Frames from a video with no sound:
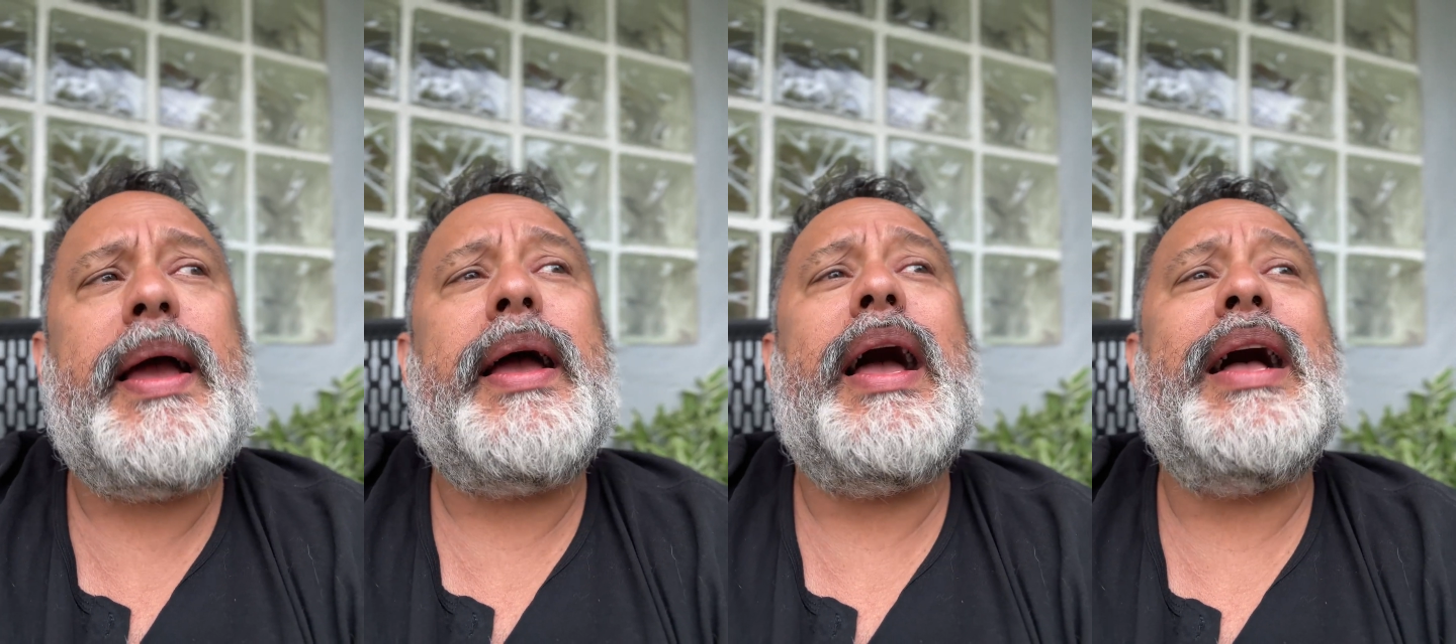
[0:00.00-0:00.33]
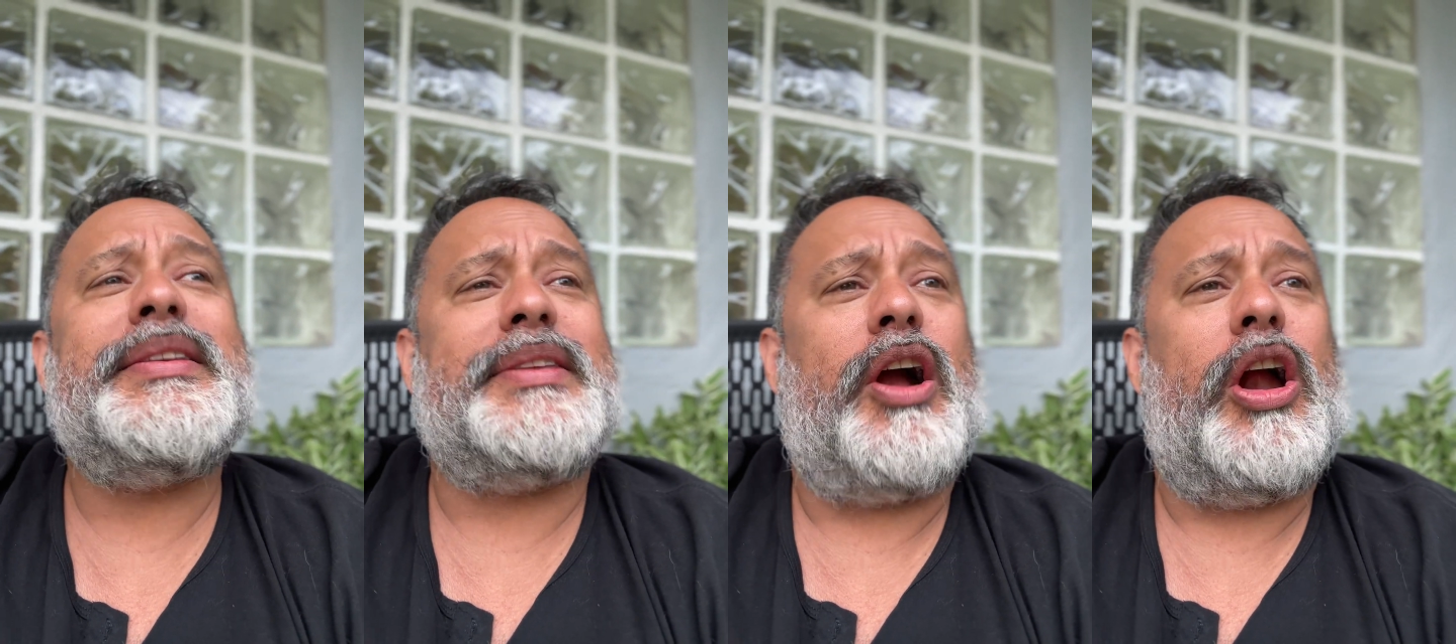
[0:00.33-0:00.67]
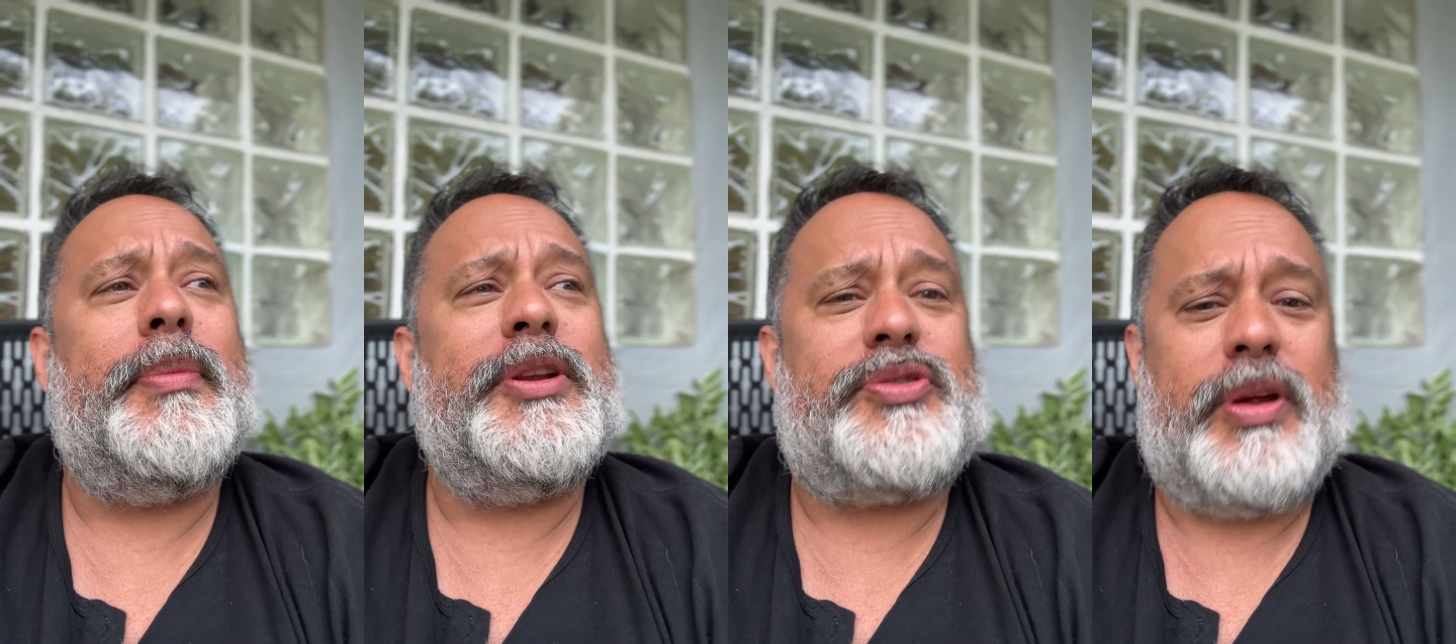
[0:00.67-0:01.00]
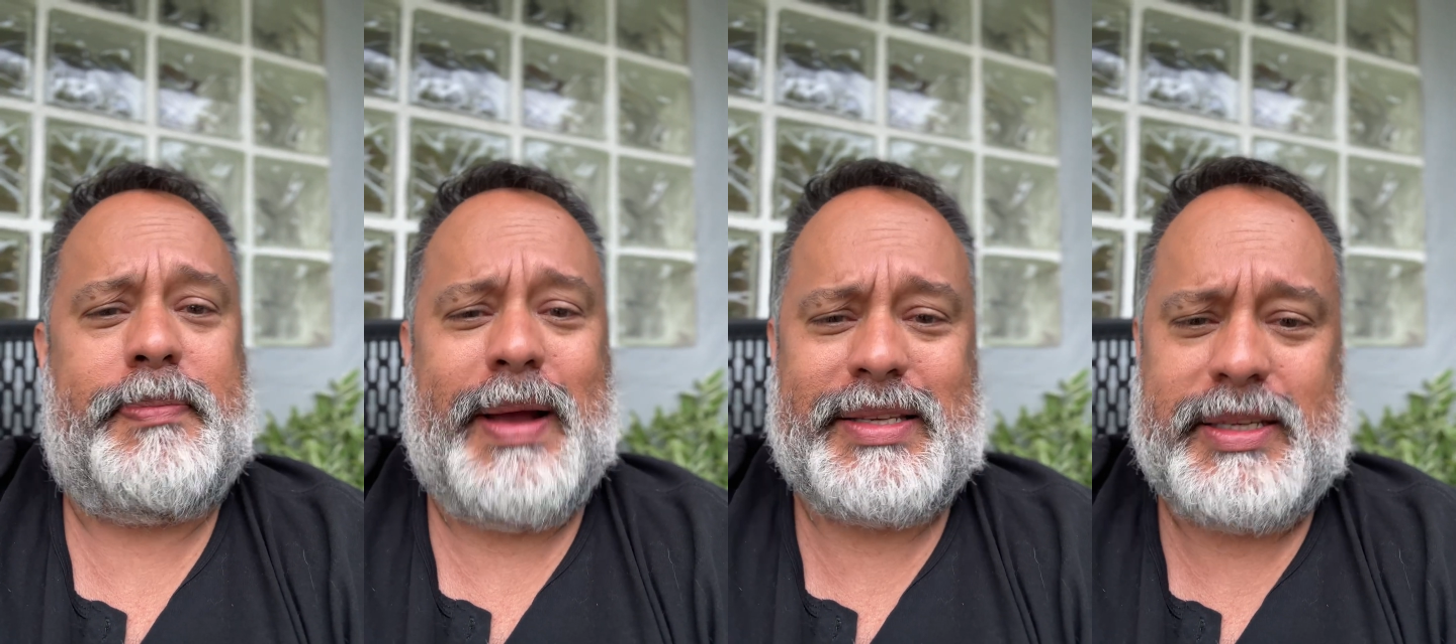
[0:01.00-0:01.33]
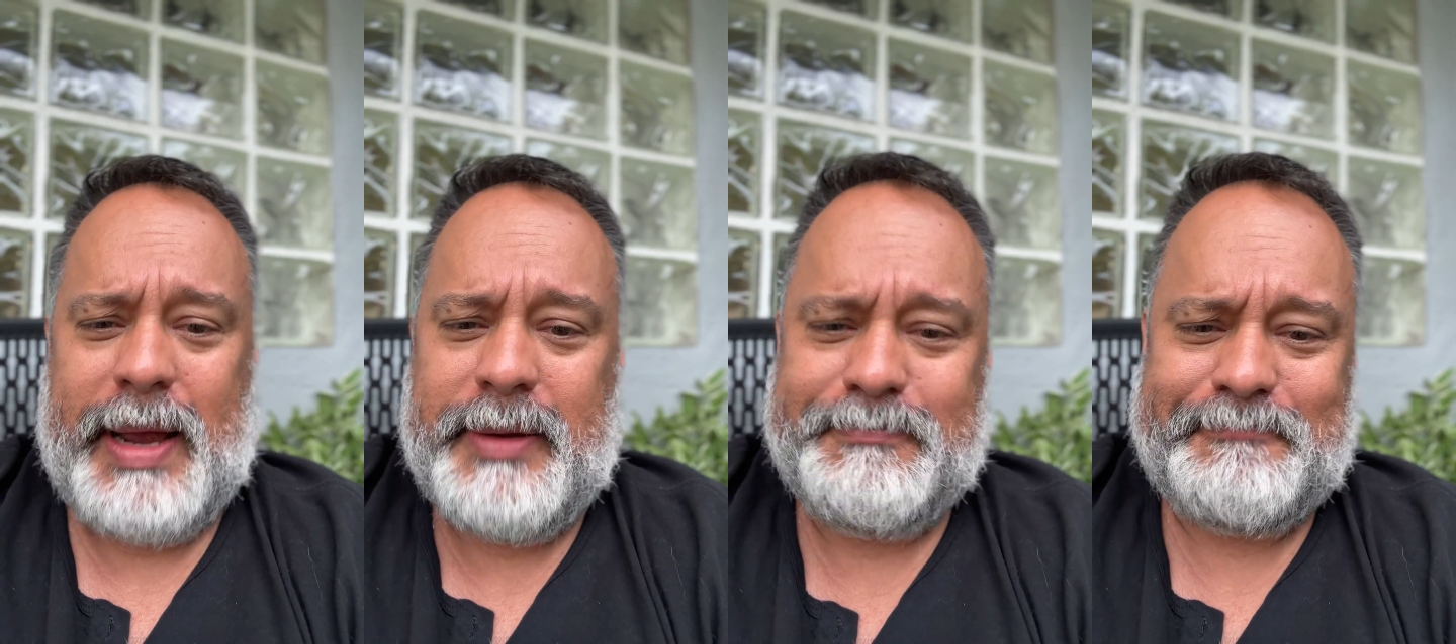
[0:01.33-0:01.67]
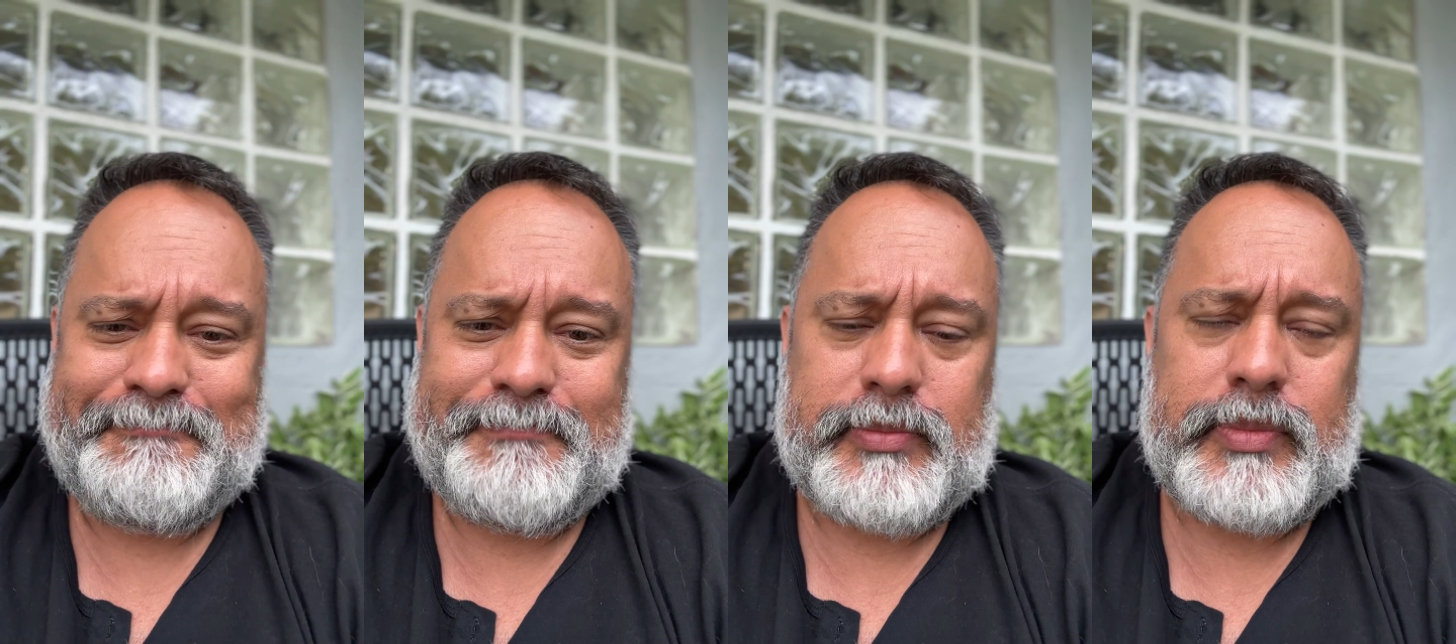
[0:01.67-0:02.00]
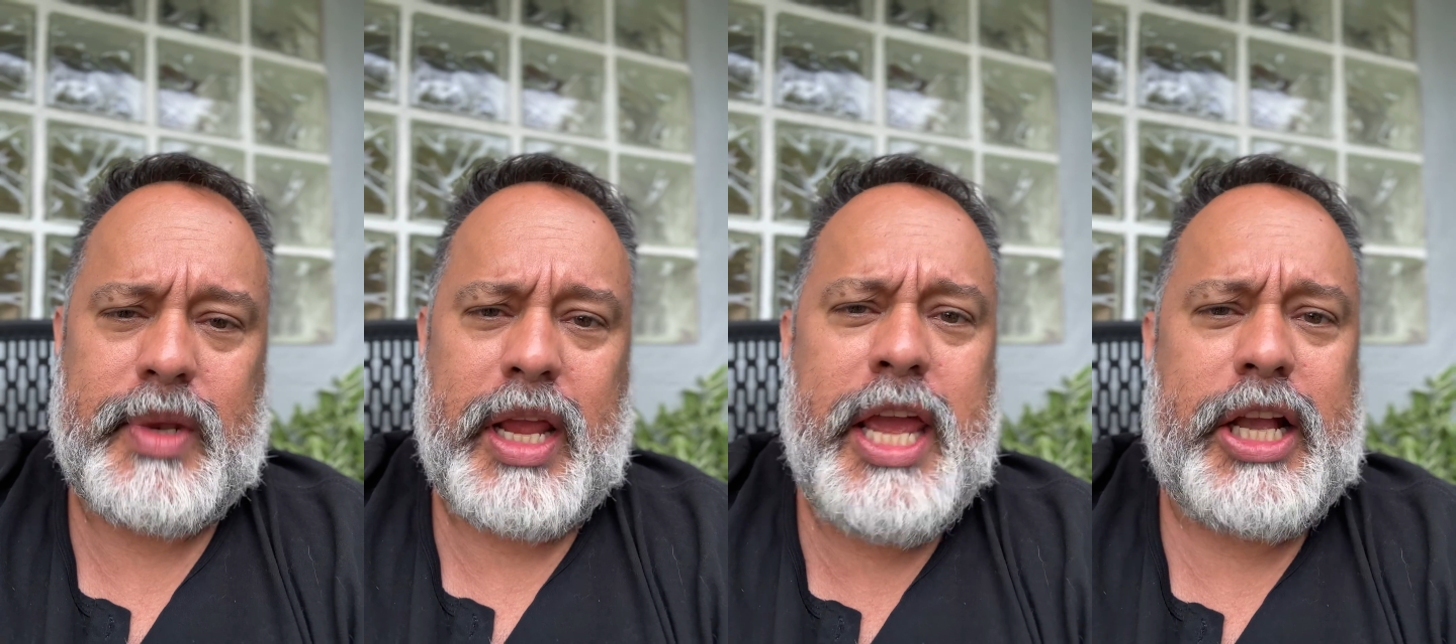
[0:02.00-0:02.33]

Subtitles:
As the garbage truck passes by, he